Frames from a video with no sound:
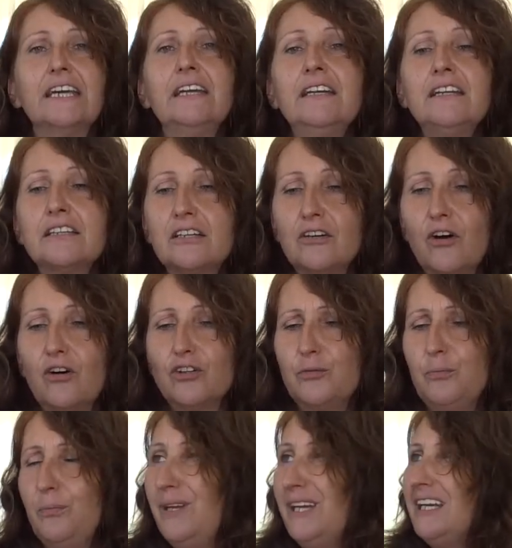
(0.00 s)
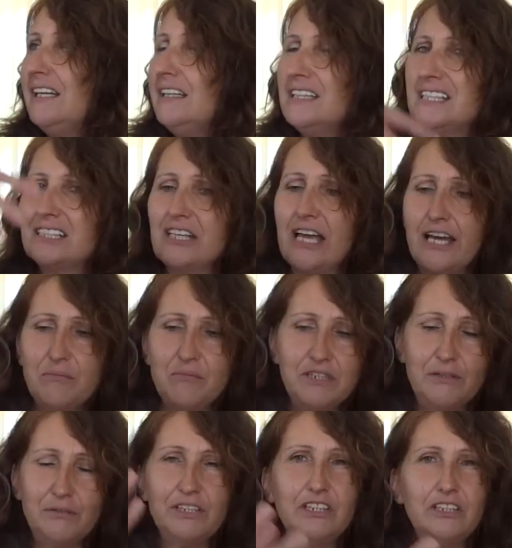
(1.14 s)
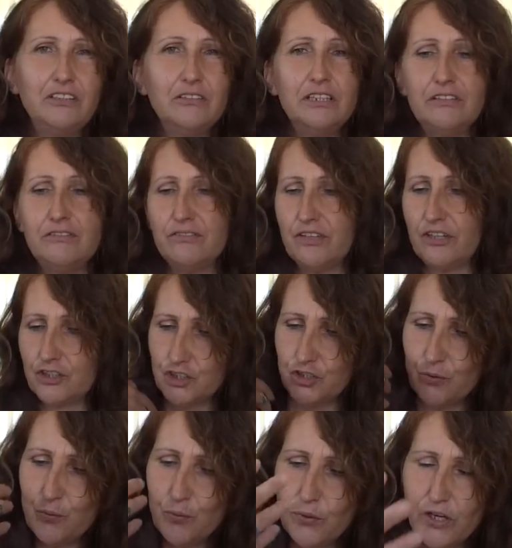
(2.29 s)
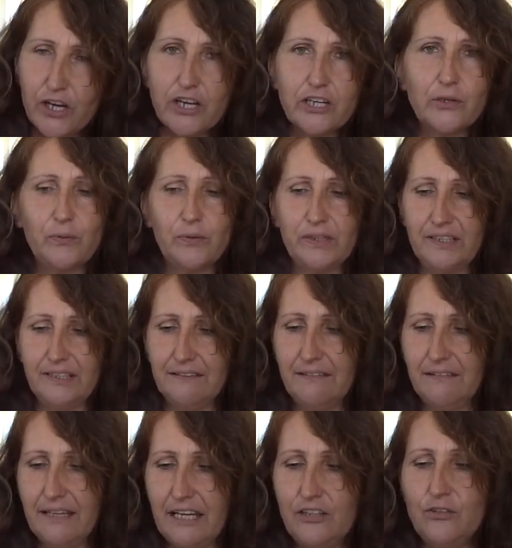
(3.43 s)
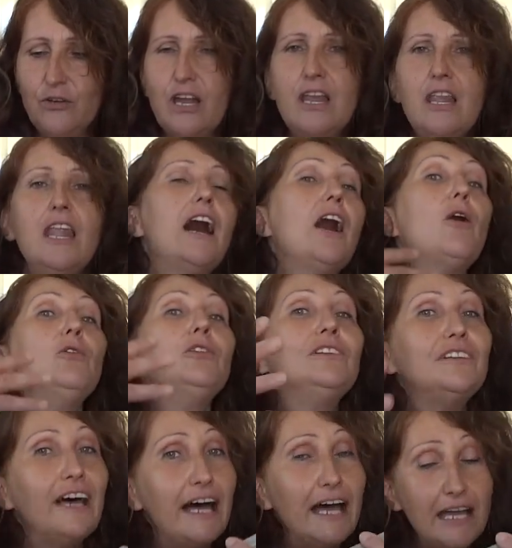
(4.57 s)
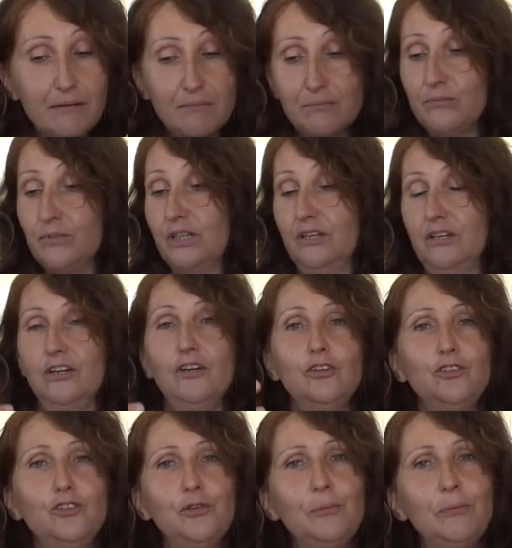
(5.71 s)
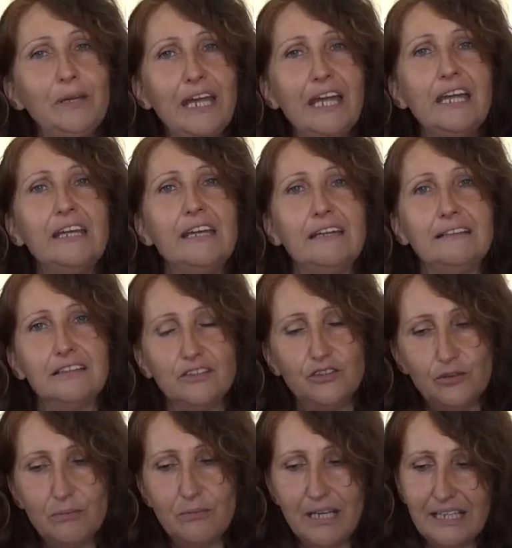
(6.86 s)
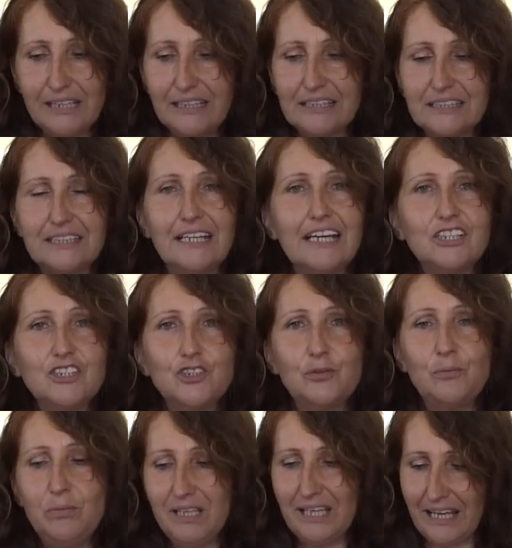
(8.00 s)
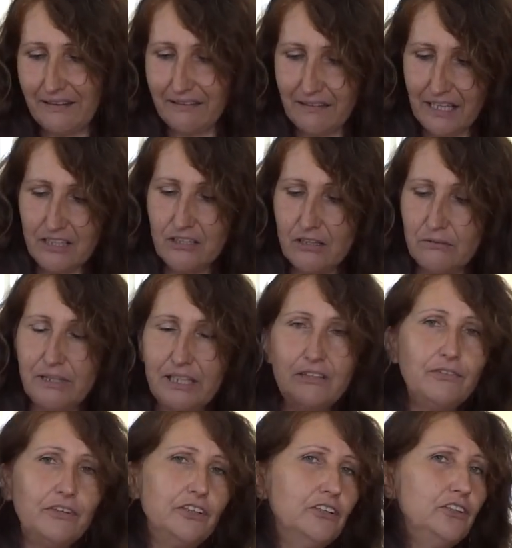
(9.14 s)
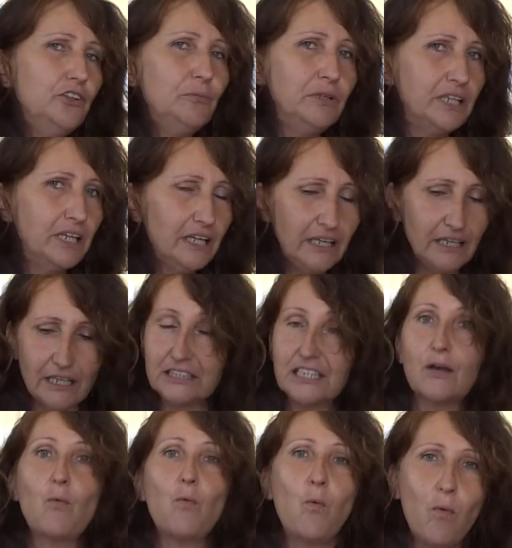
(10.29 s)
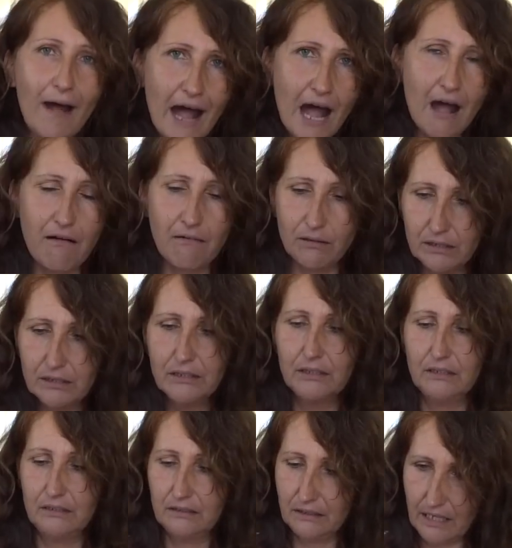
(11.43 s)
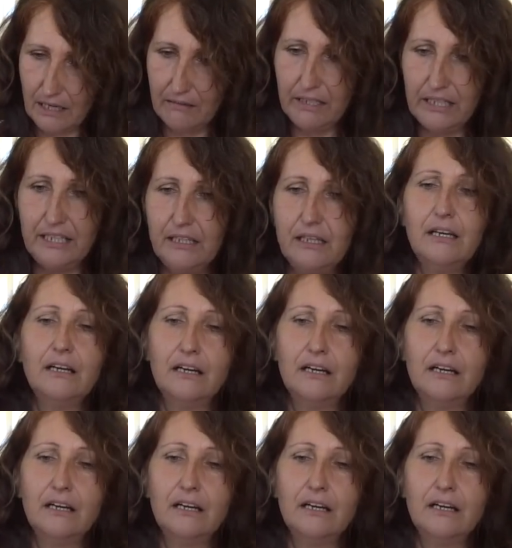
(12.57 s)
inner growth, being in this harmony with the universe. You work with it, then you allow time to make it as it has to be, and then you're ready for your new beginning. I said, wow, I really,